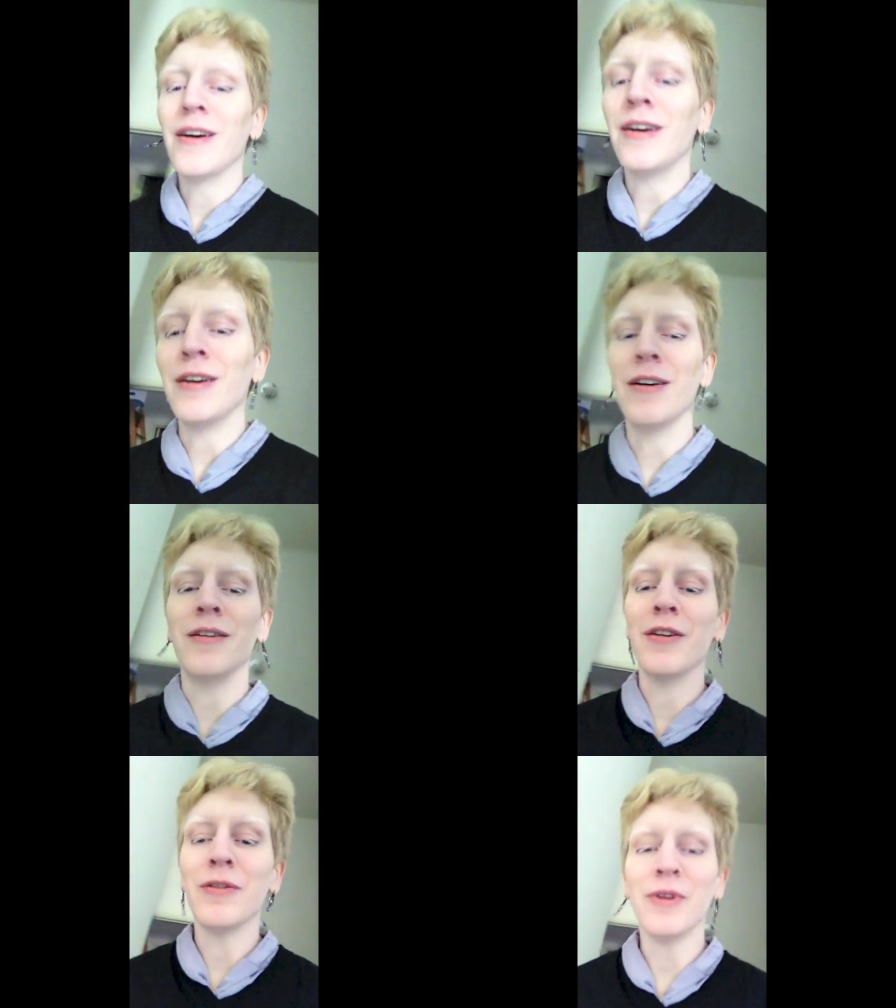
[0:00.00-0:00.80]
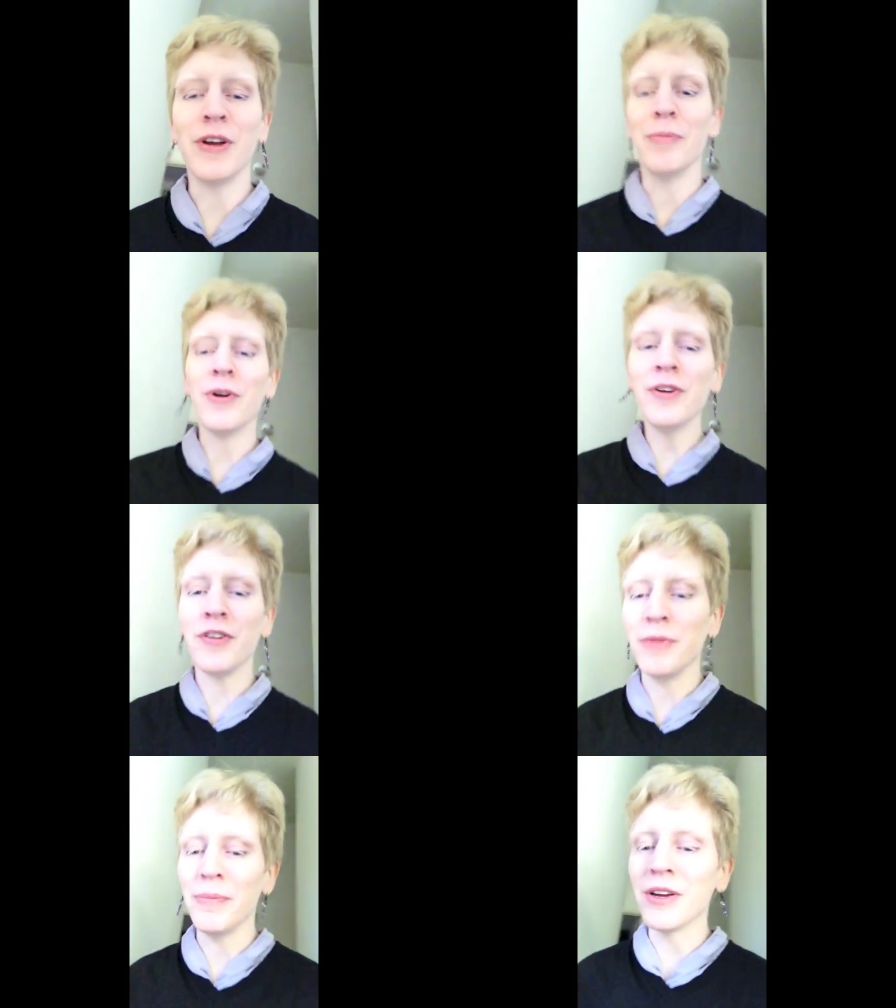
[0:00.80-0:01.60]
uh, really important
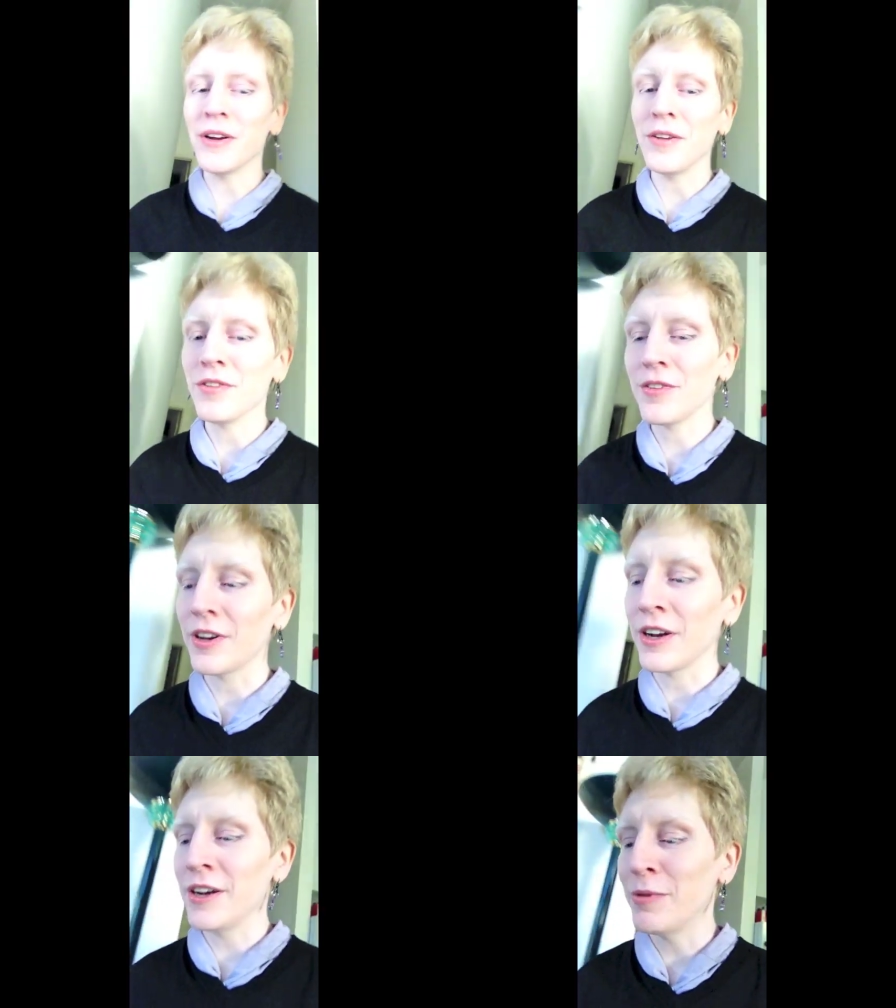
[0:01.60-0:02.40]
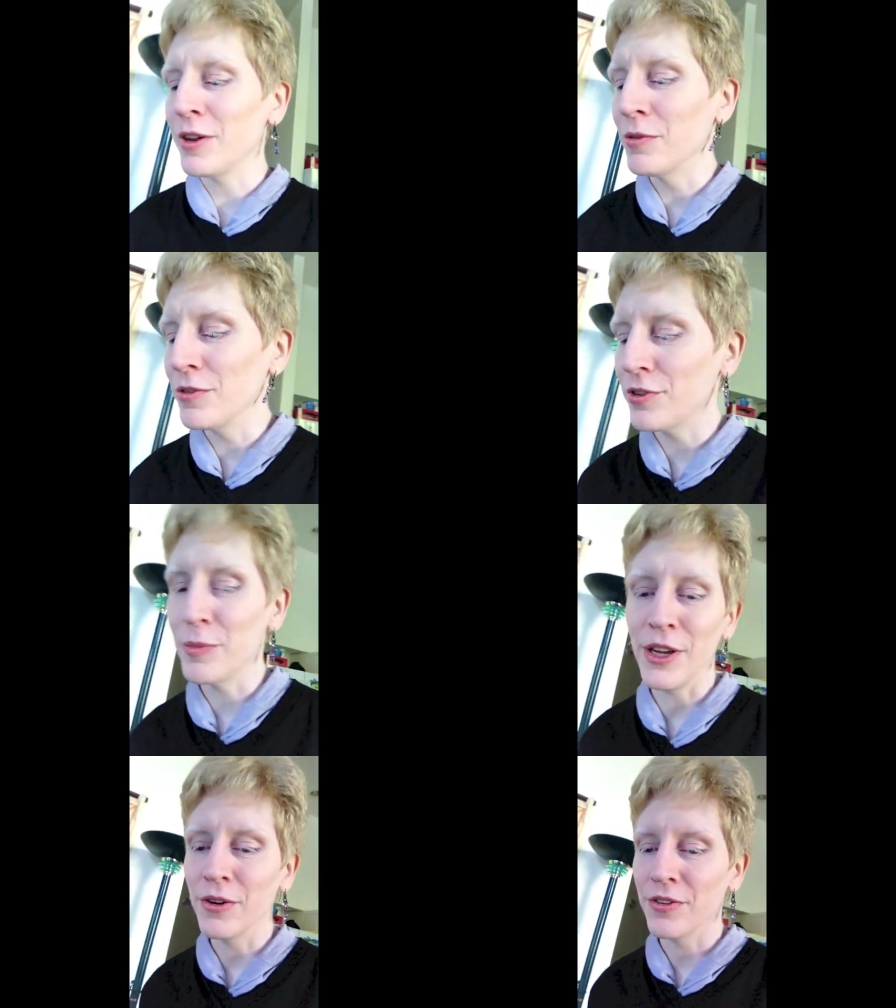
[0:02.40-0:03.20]
to me because I went through so
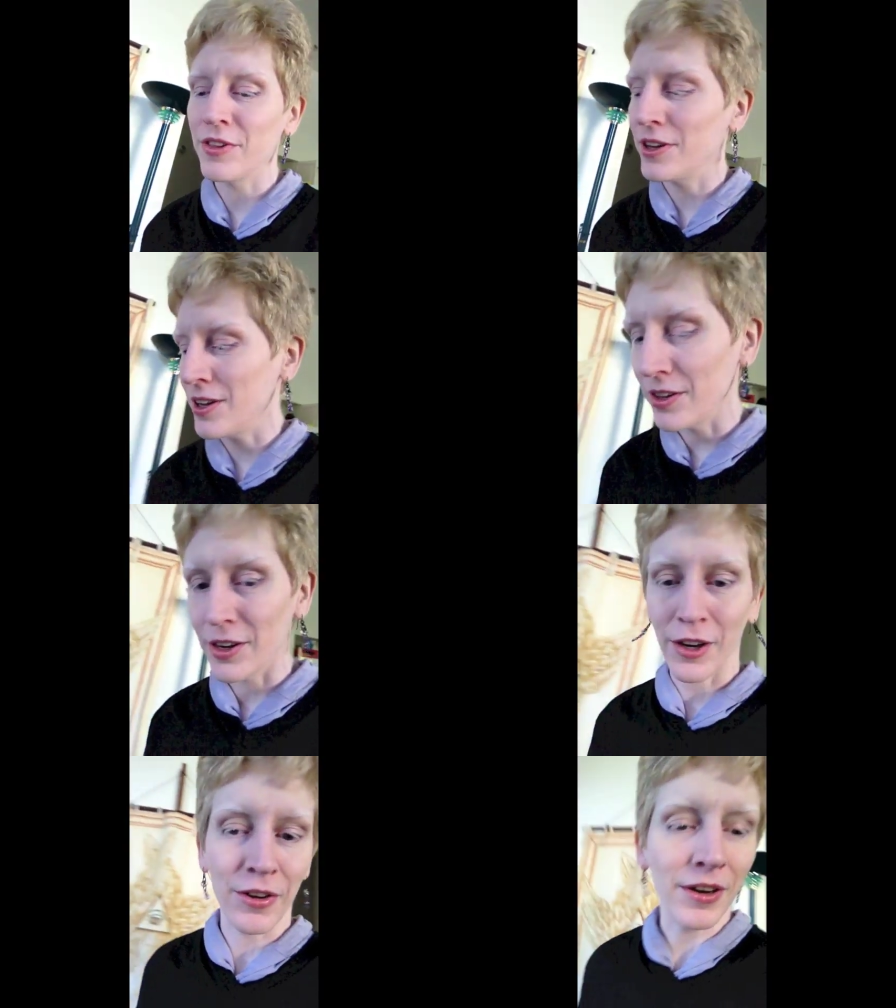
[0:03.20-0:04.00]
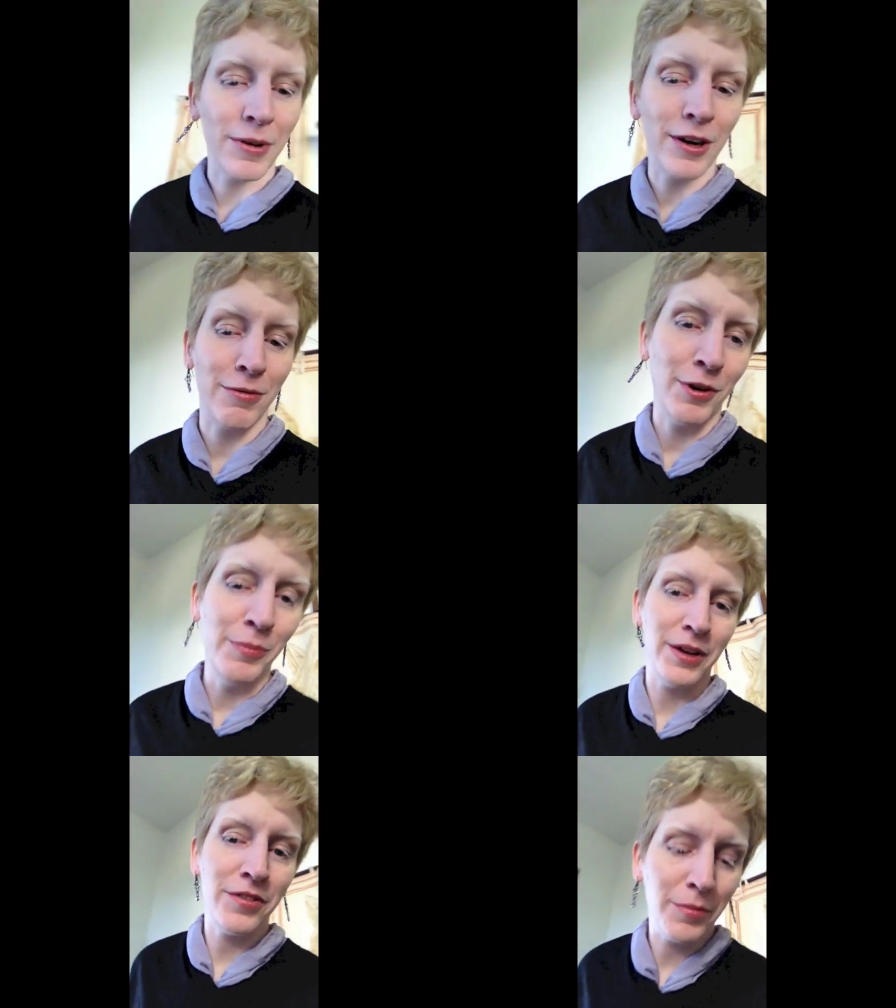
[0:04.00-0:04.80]
many years thinking that I could never have
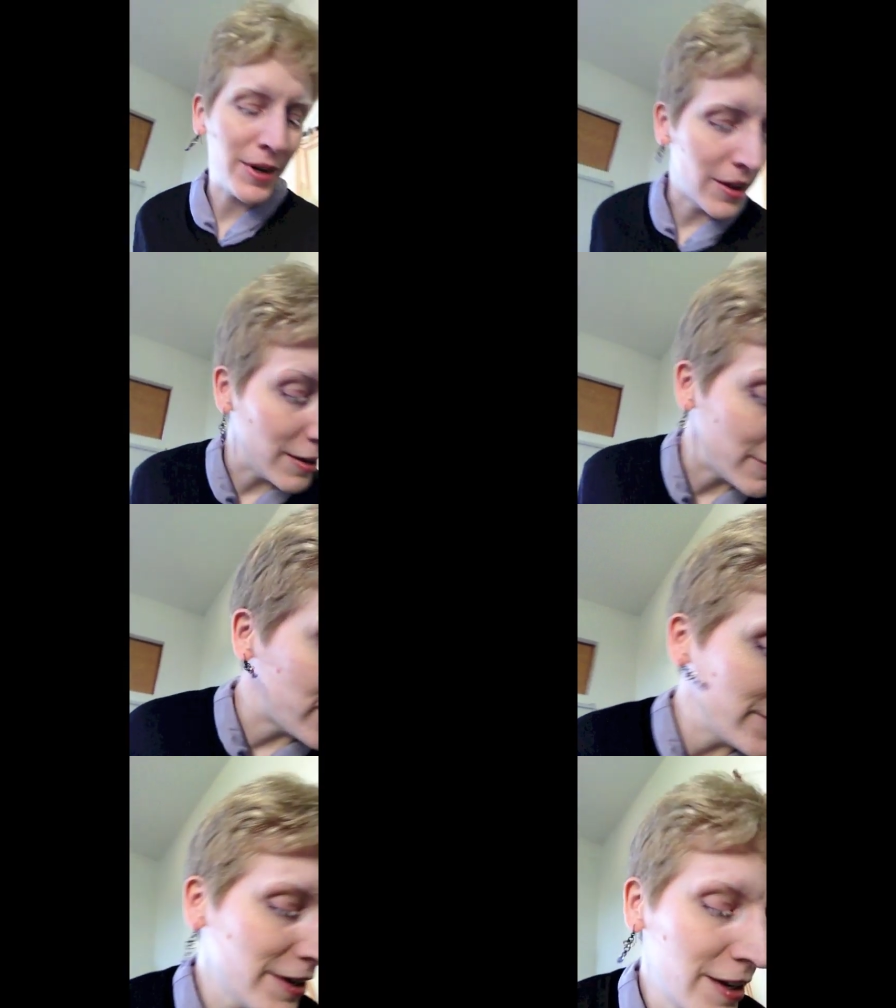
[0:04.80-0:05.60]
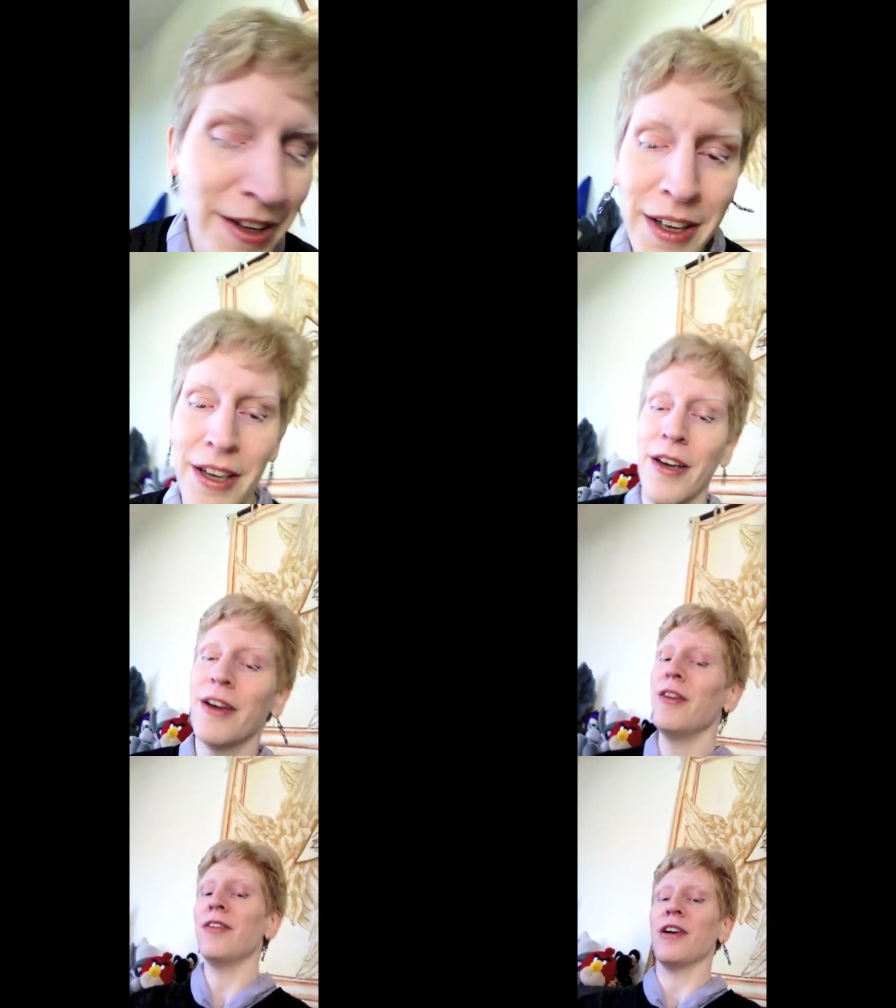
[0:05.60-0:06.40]
romance in my life, and